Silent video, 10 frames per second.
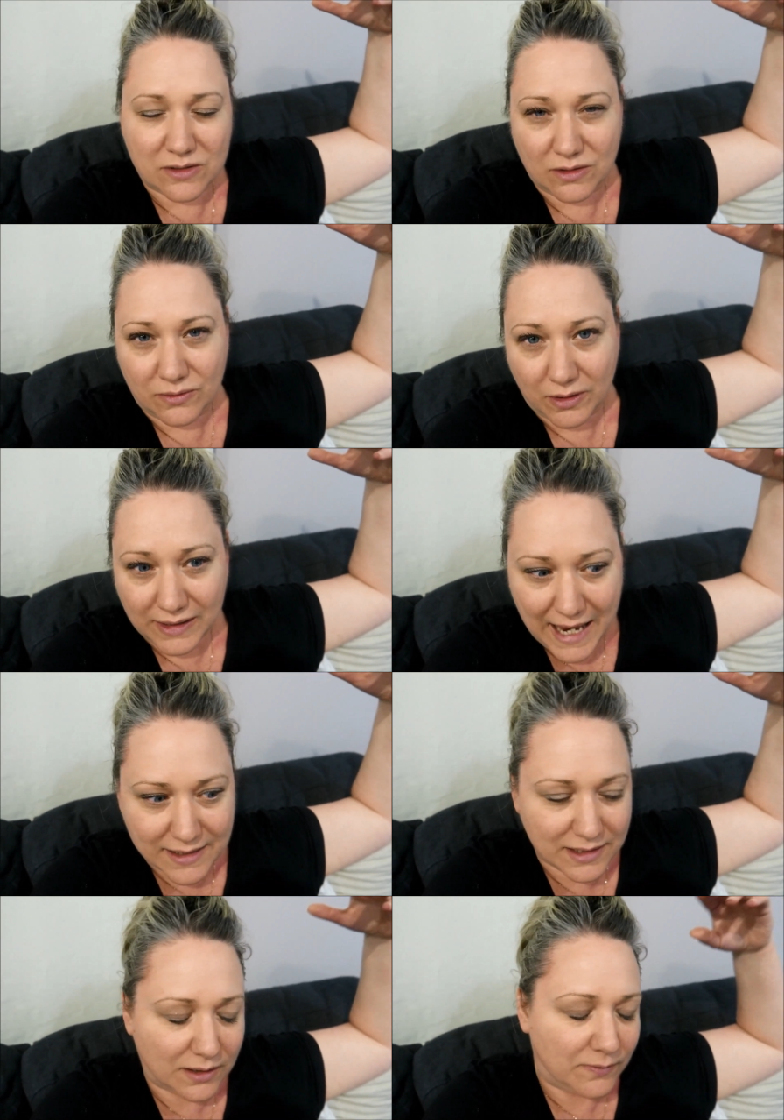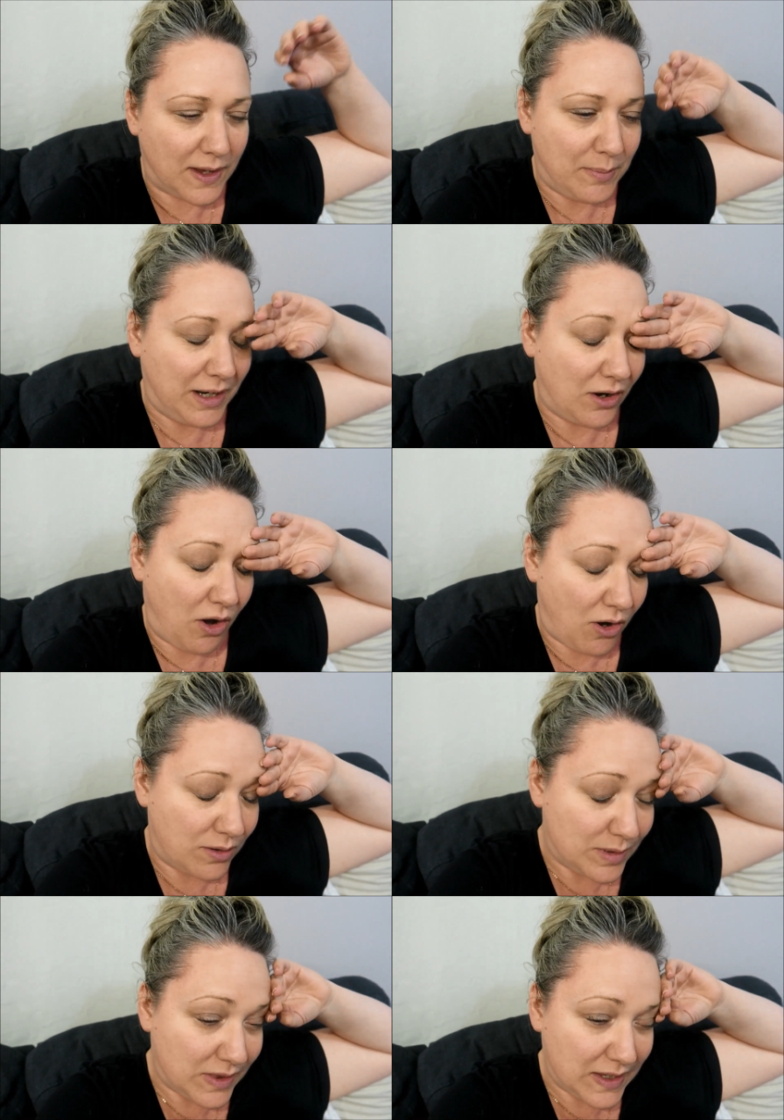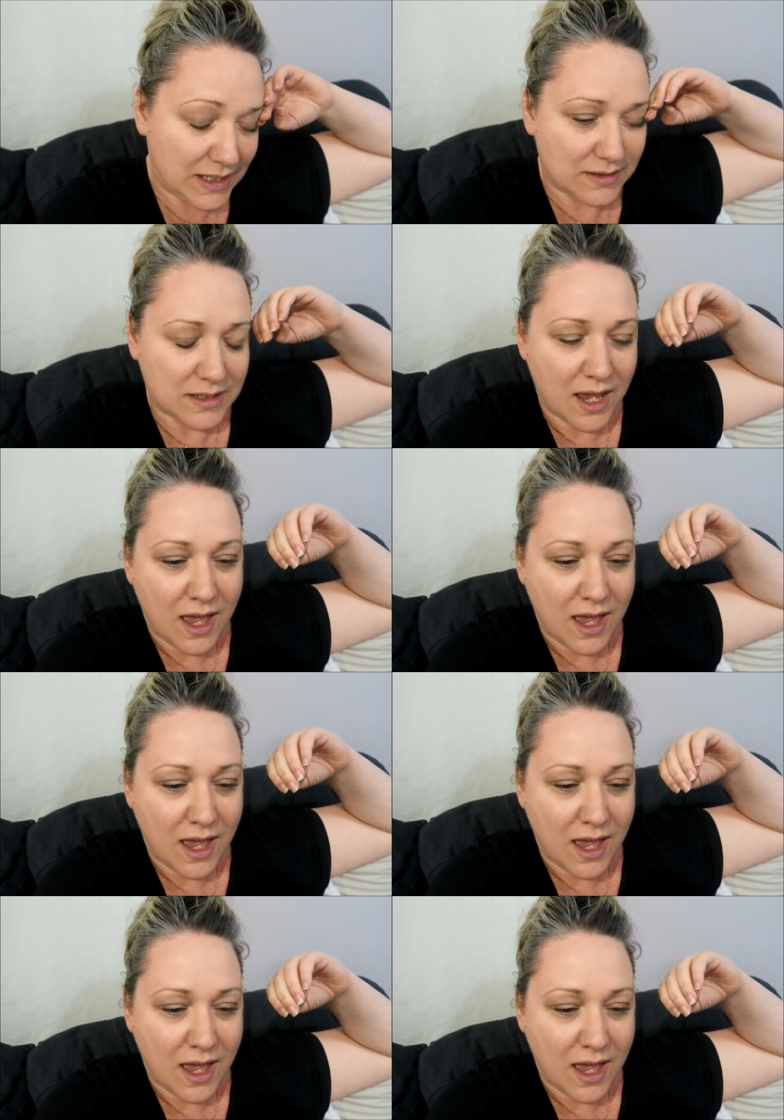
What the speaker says: sort of relaxing a fair bit at home and things.